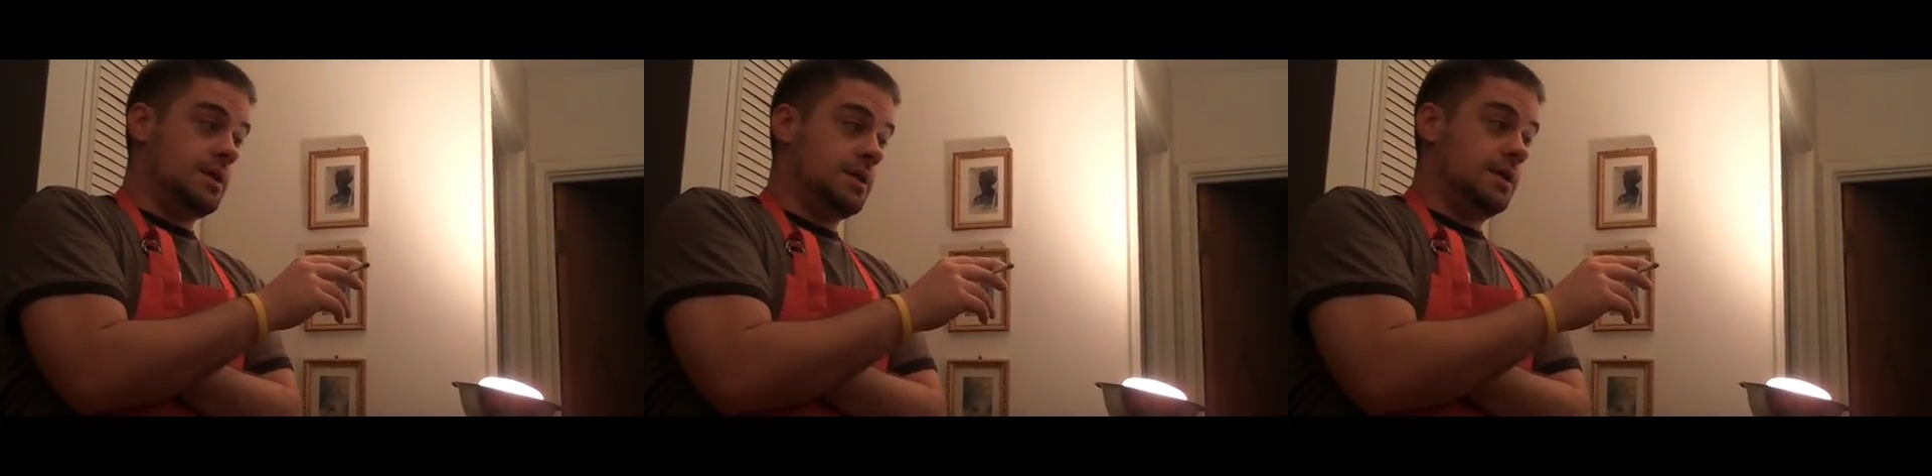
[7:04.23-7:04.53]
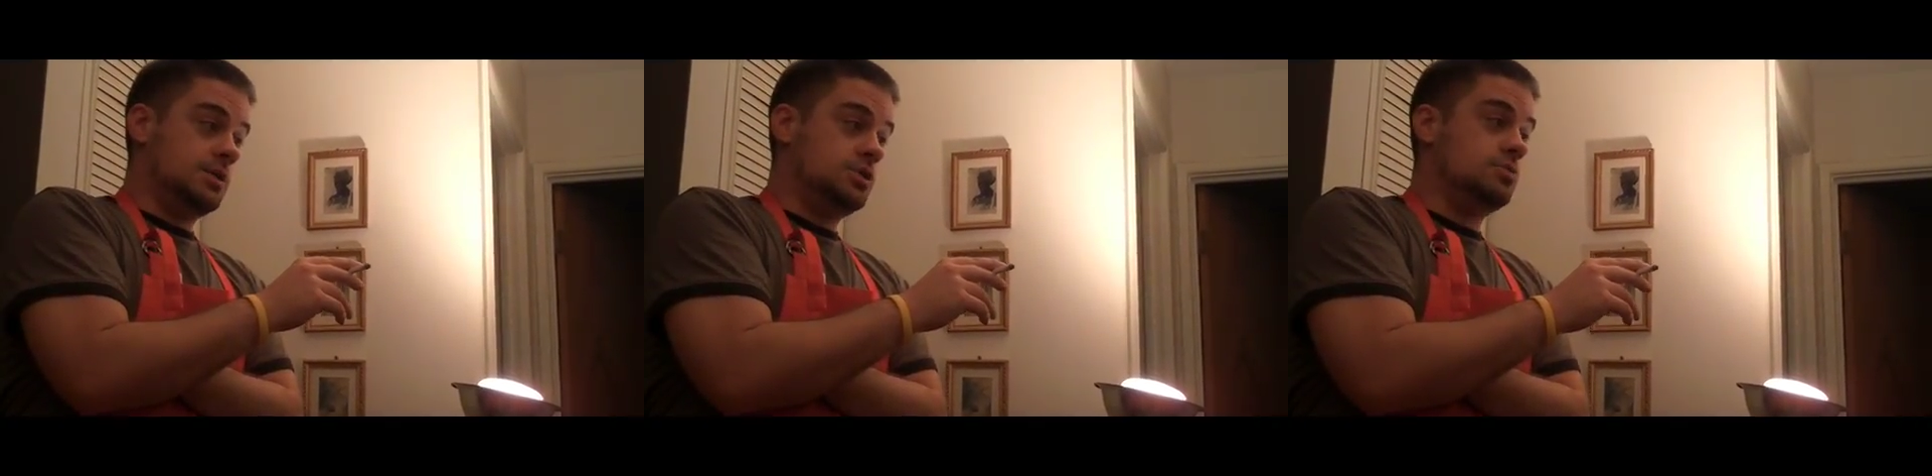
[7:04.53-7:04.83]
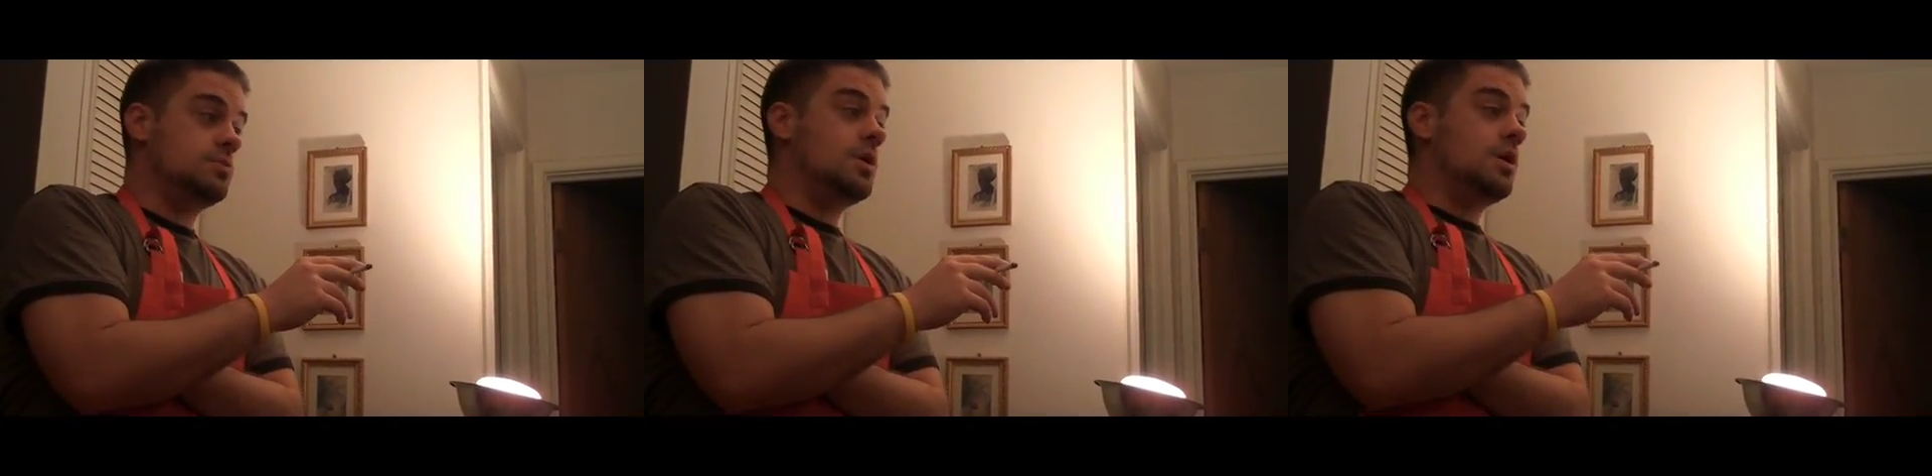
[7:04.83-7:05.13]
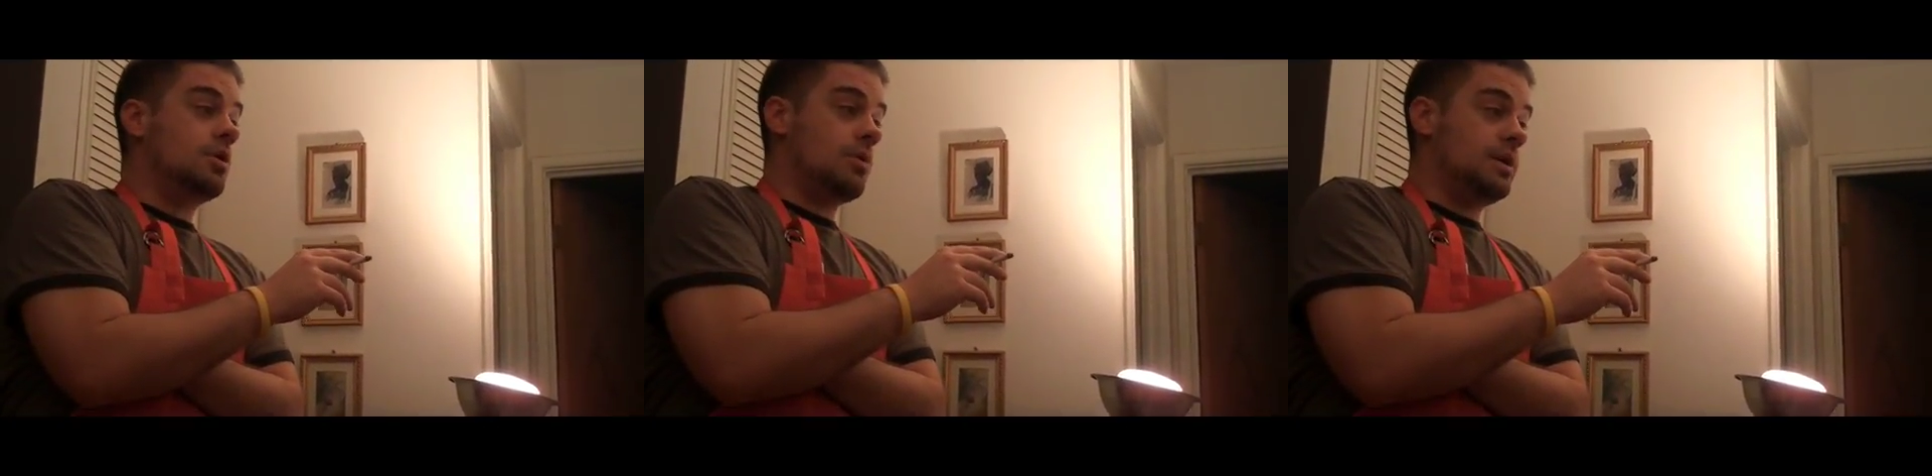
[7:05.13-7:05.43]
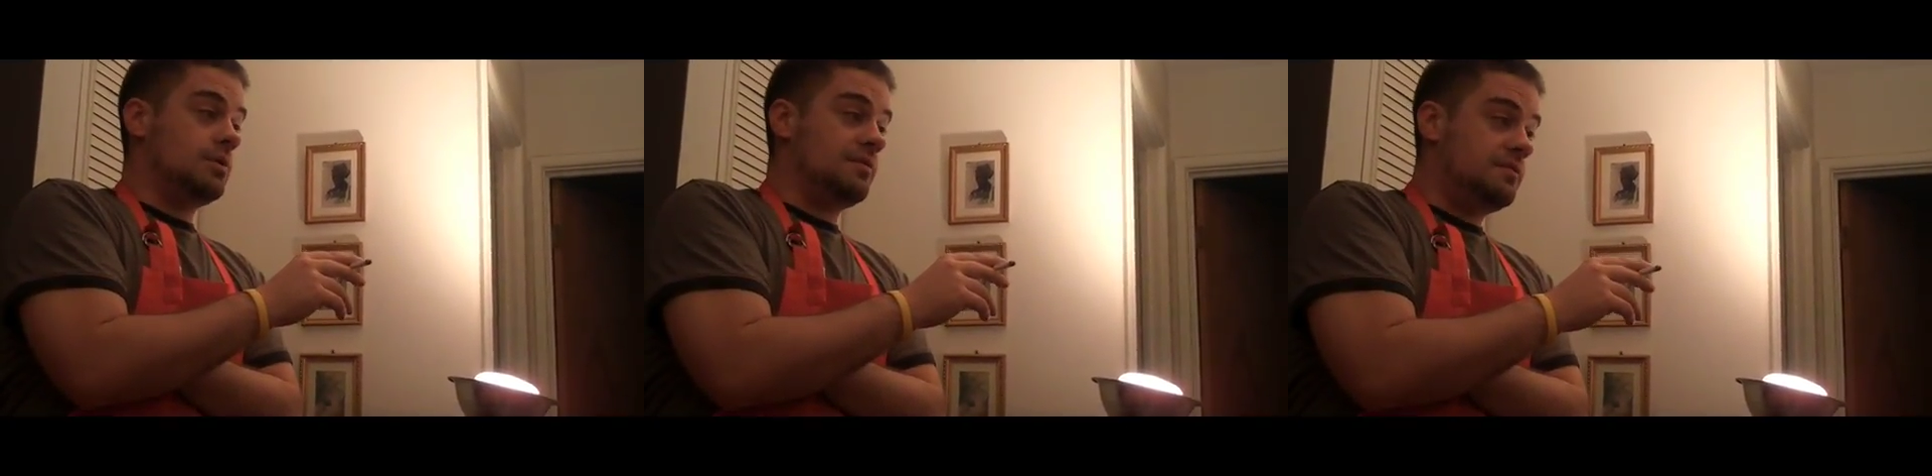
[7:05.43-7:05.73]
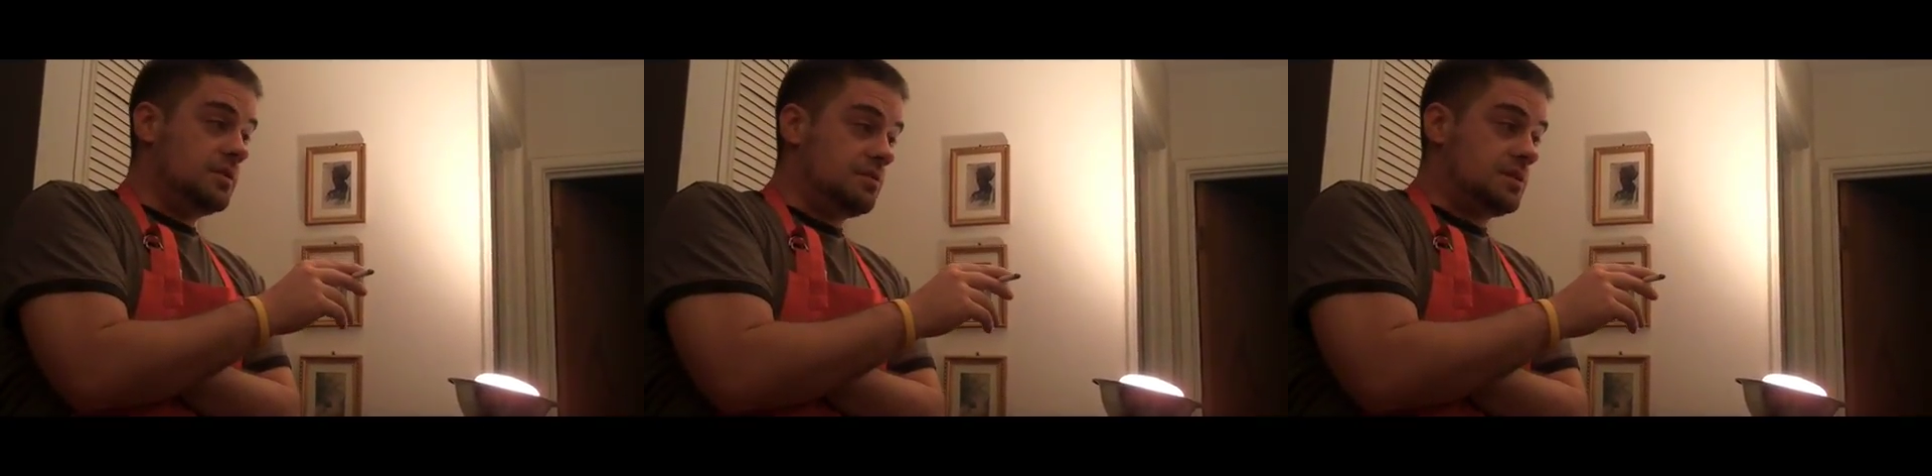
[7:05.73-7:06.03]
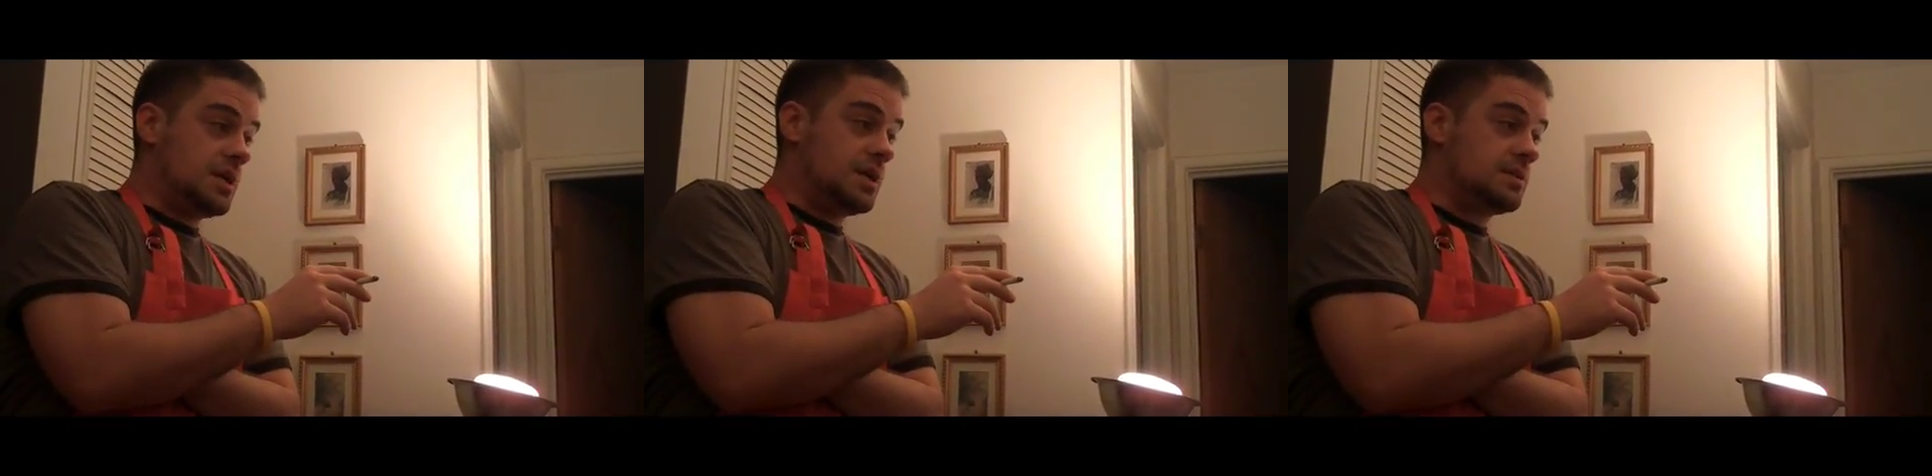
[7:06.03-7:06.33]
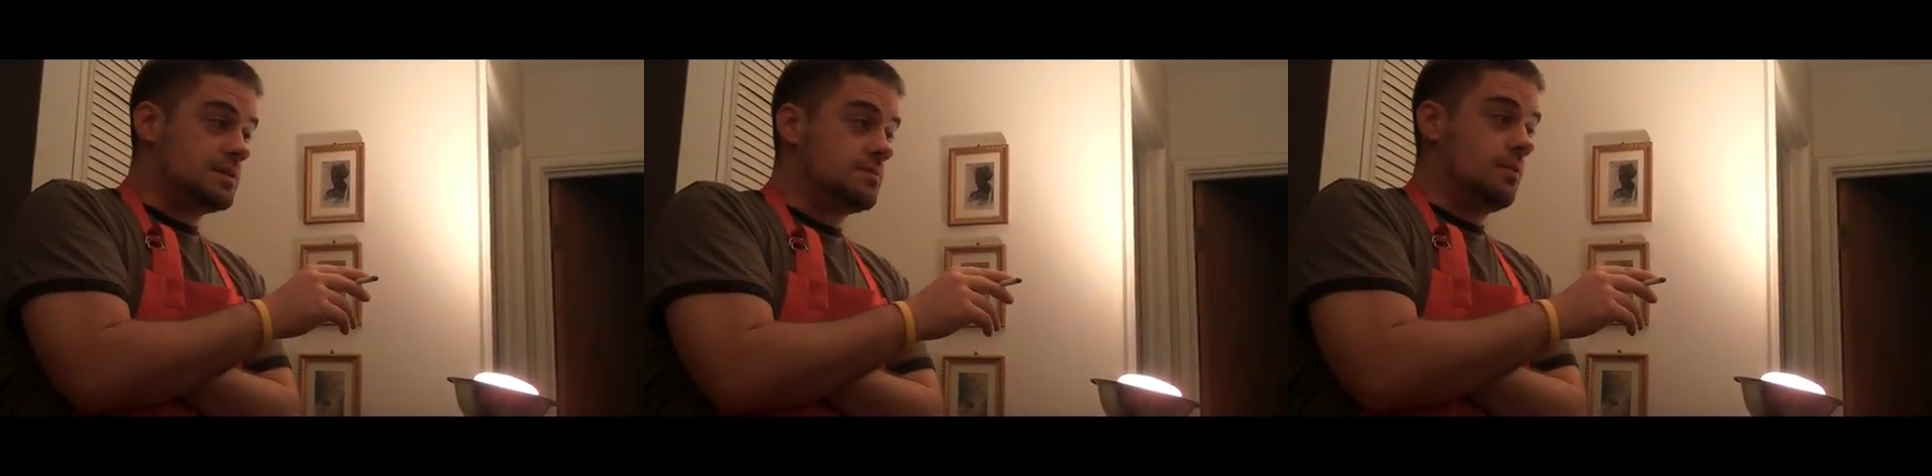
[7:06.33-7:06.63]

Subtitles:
to get you Cradle of Filth tickets.